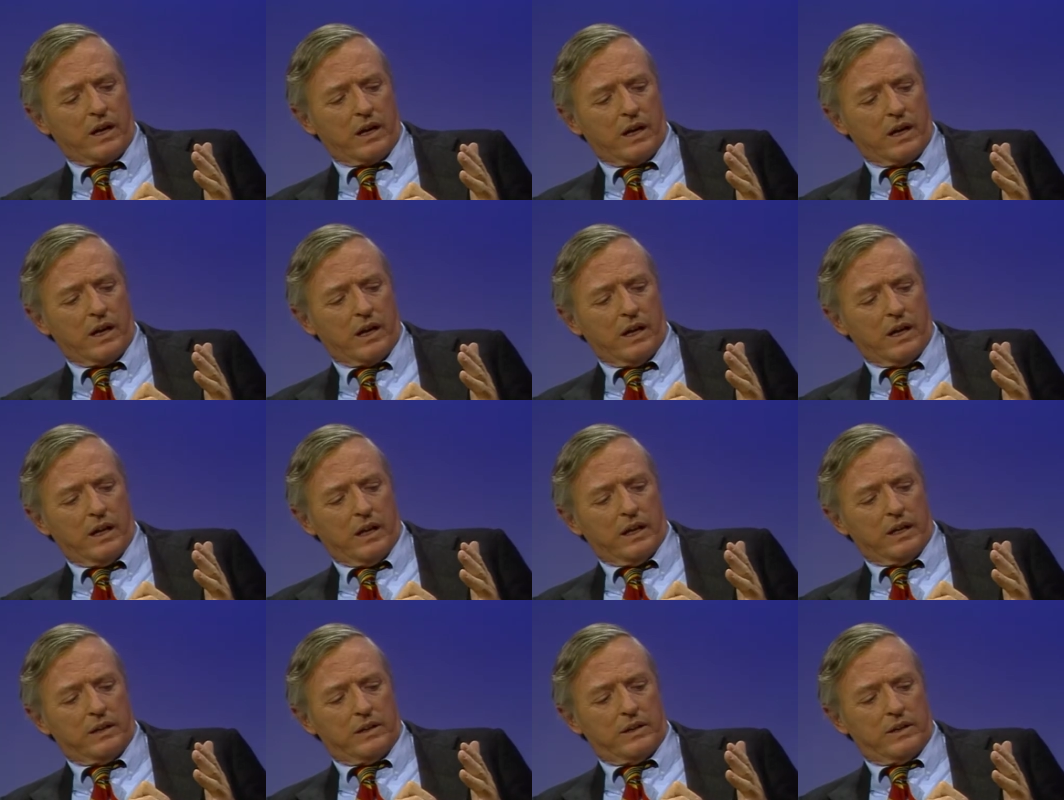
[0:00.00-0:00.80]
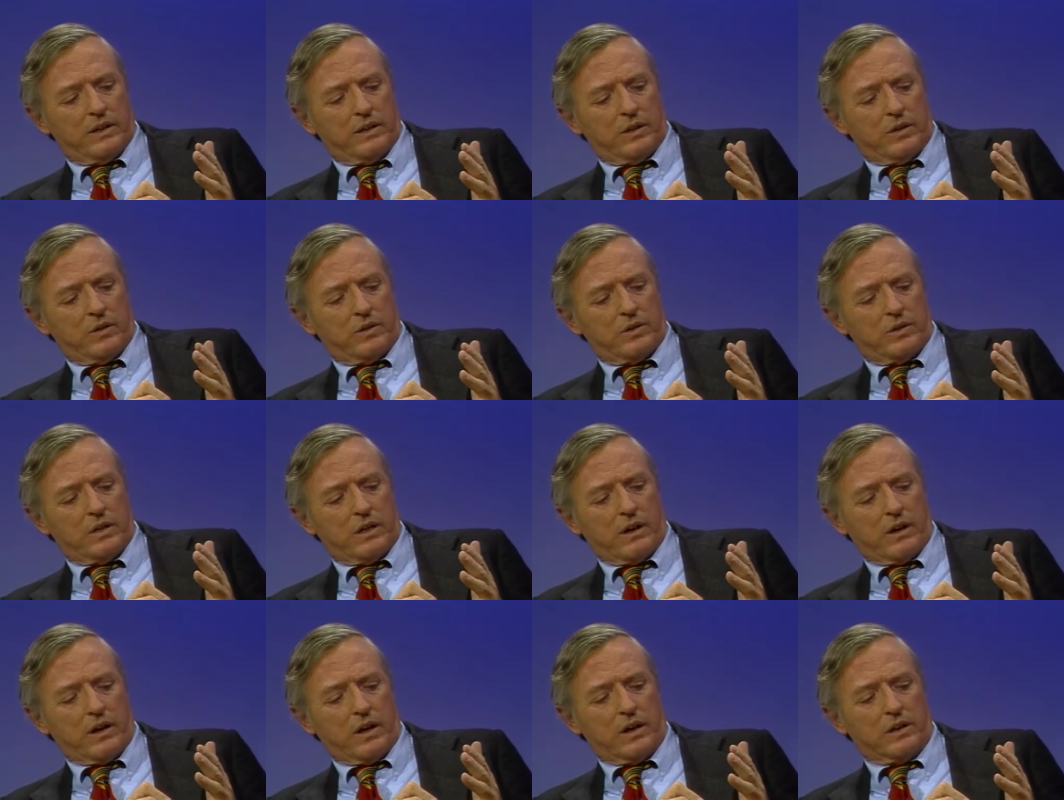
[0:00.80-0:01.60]
Uh, your
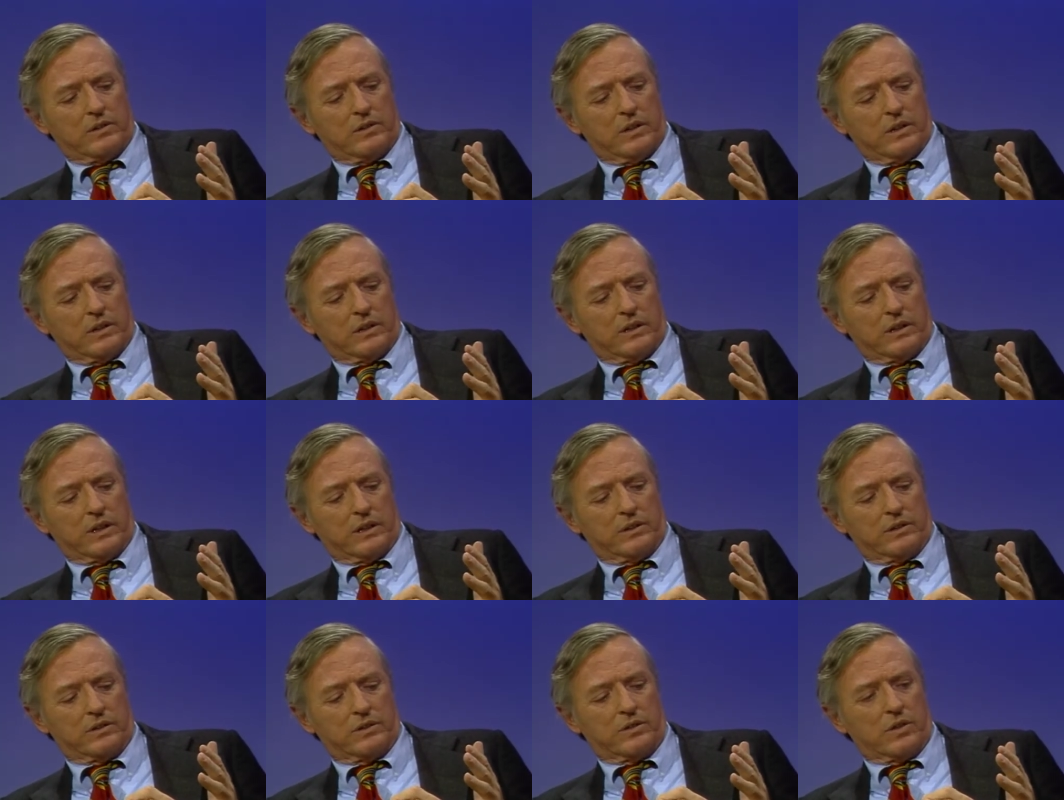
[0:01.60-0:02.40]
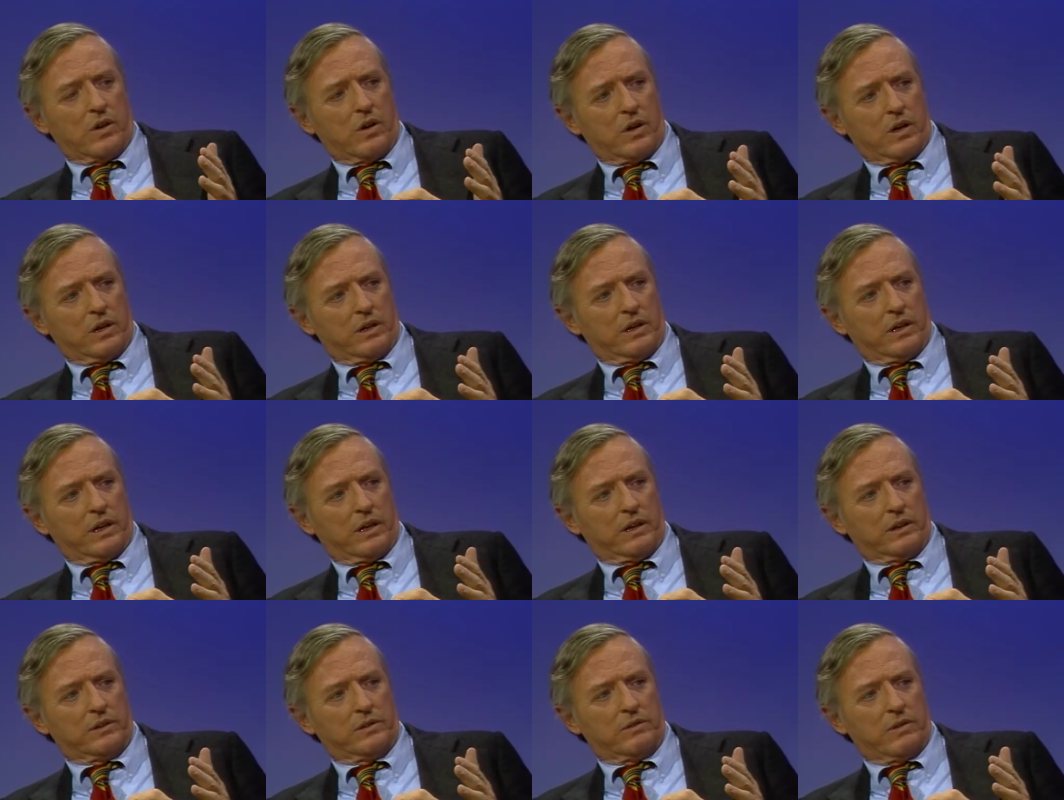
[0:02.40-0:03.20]
generic hostility to
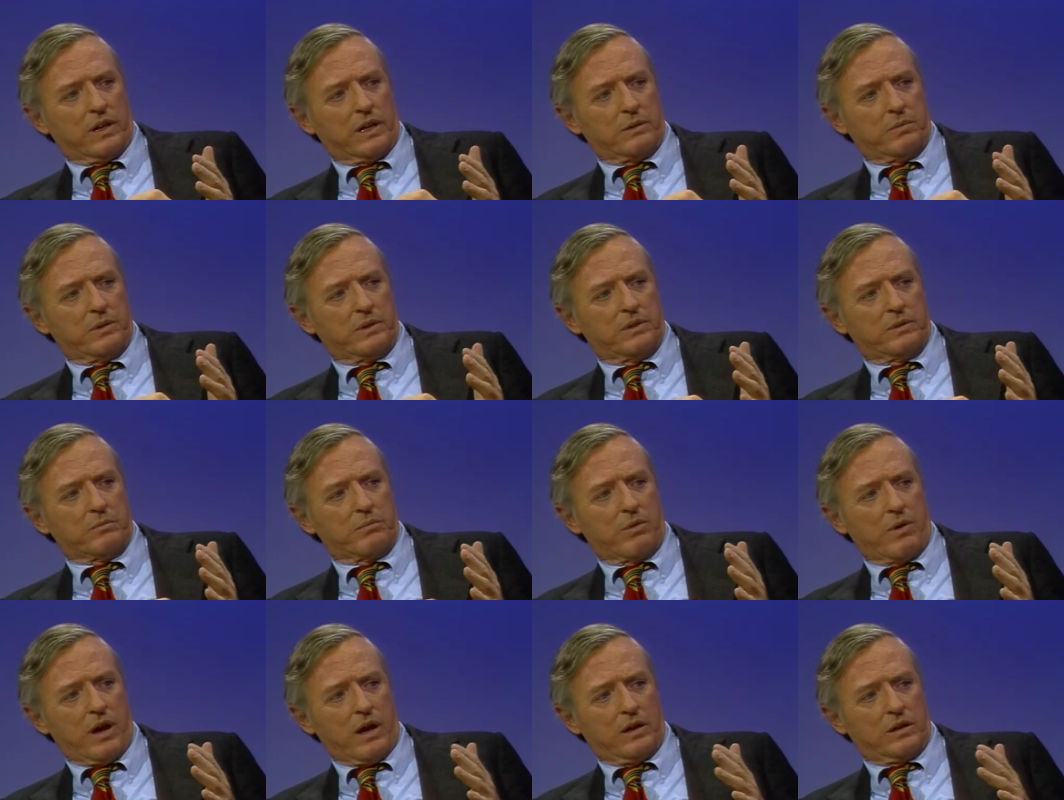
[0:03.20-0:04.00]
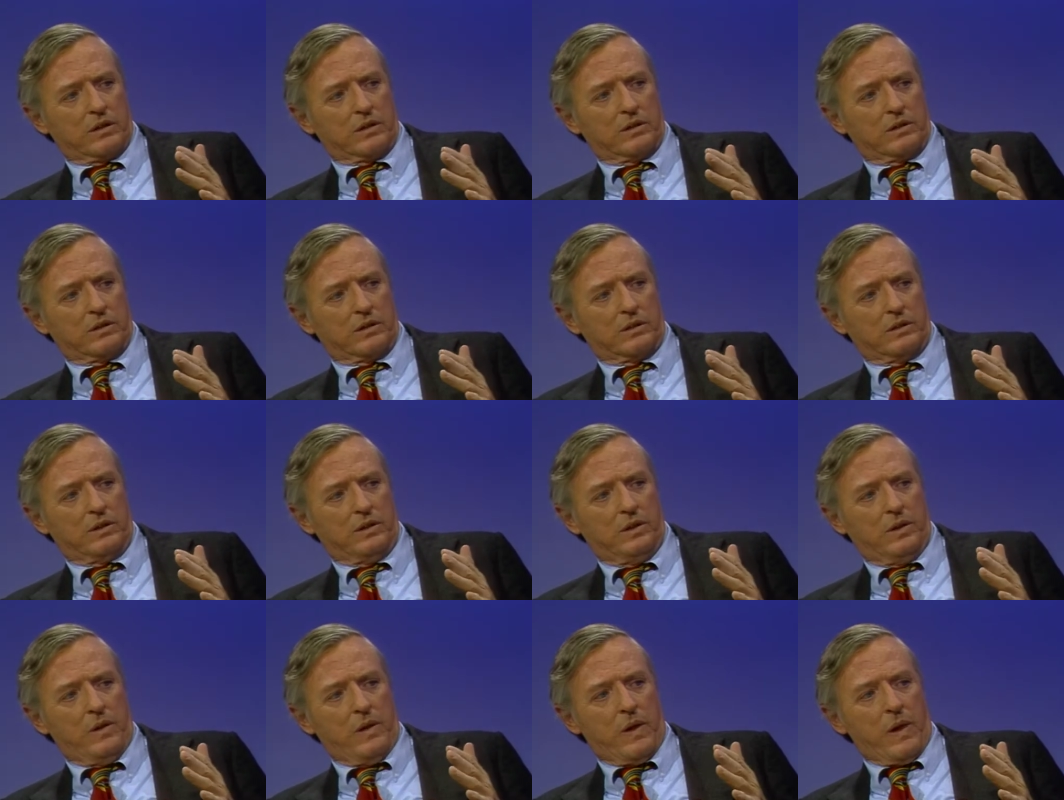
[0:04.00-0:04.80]
targeting strikes me as impractical.
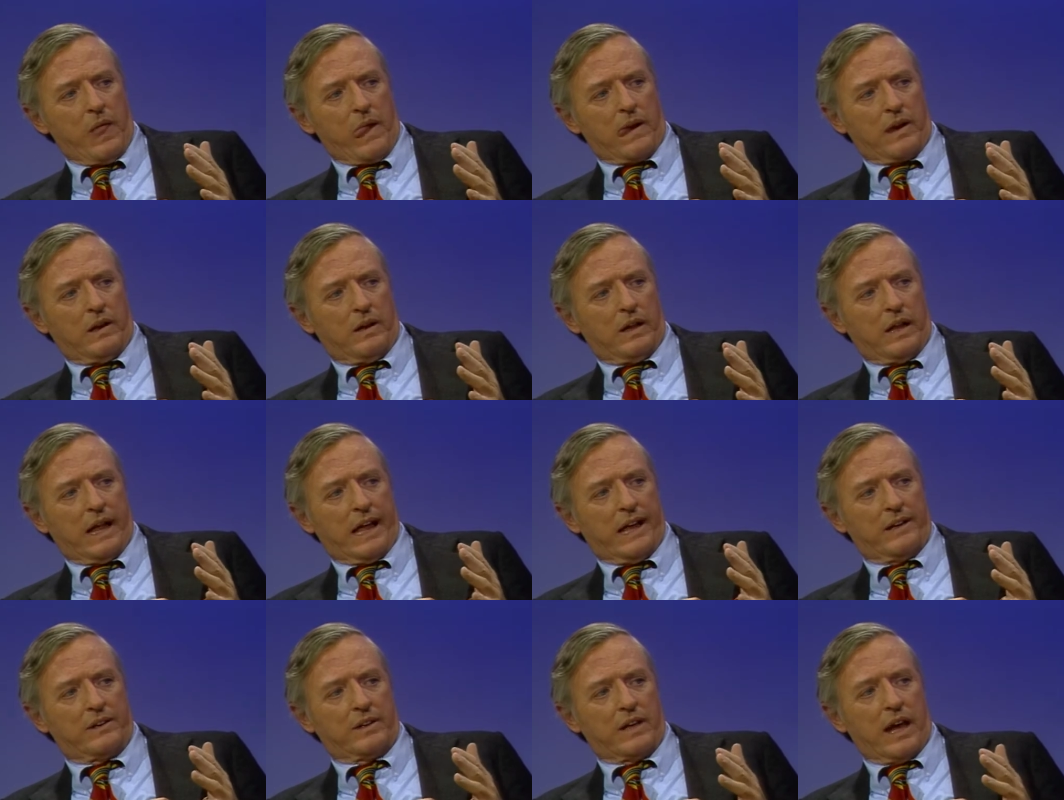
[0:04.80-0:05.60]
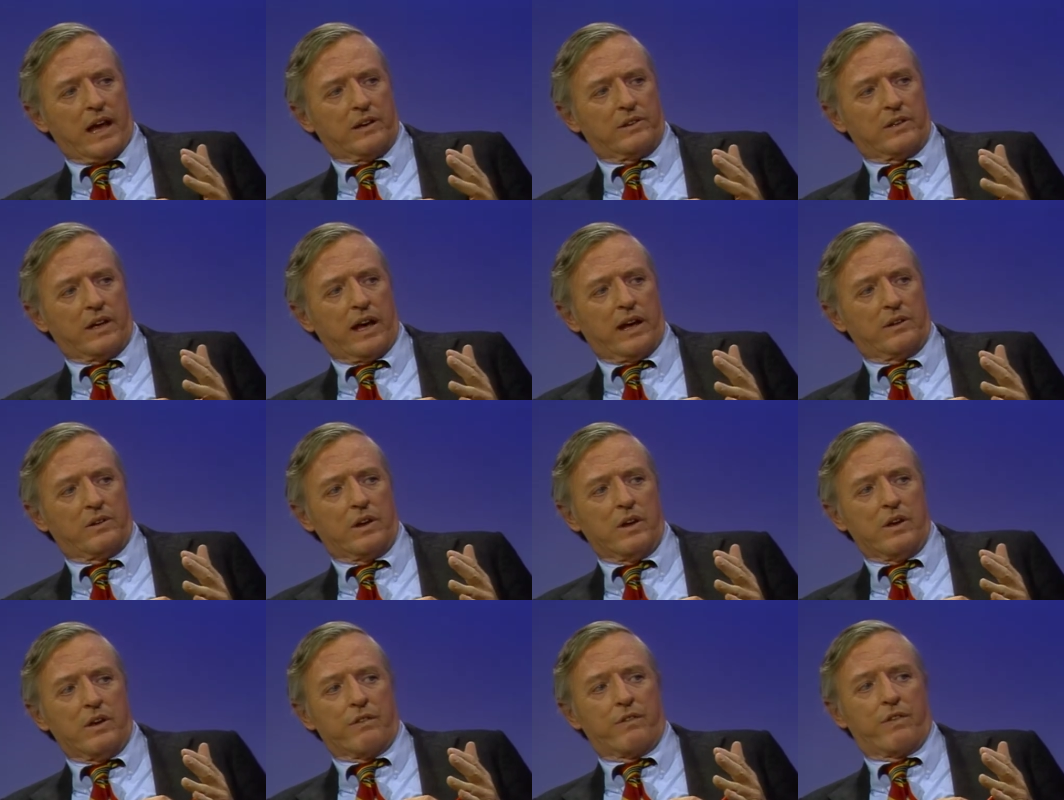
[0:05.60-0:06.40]
Uh, no, as, I, I as,
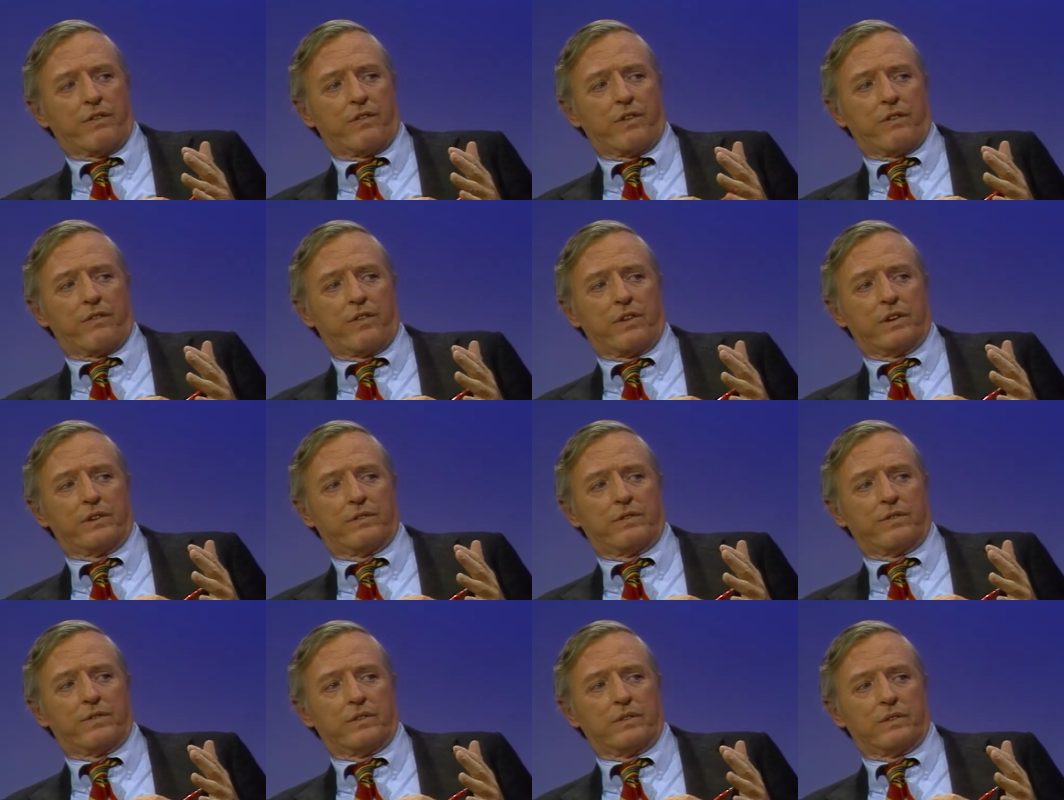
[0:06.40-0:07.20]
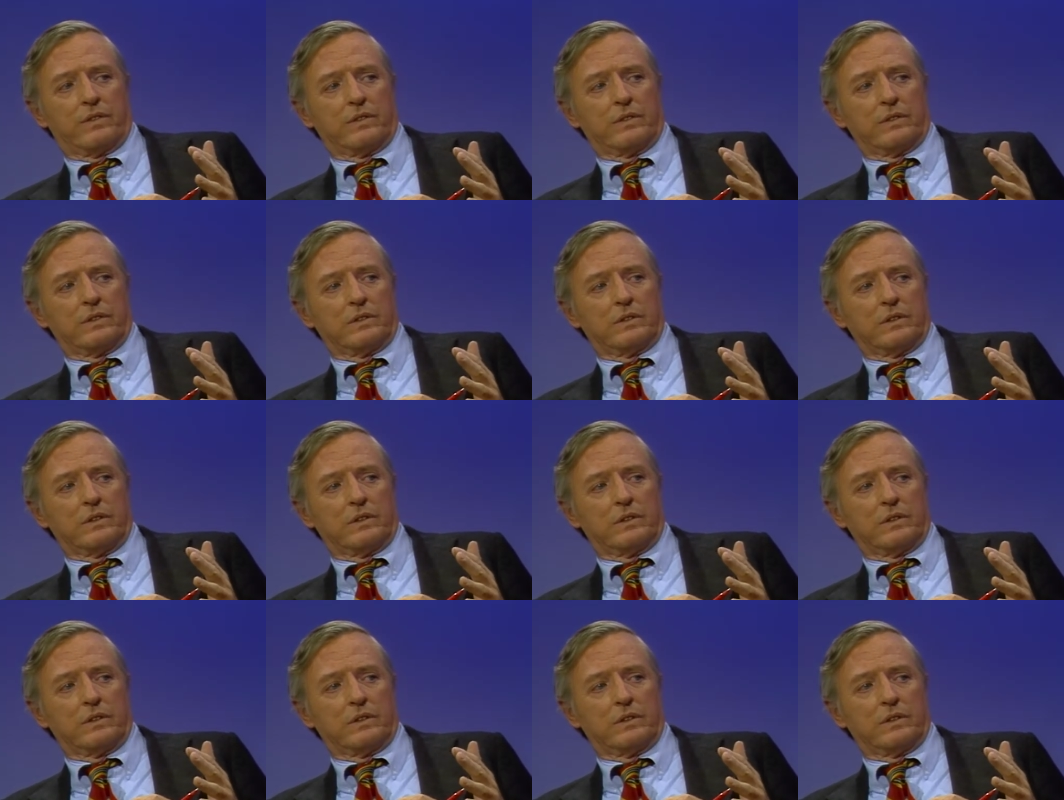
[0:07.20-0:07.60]
as, Did for, I was for, hostile to it?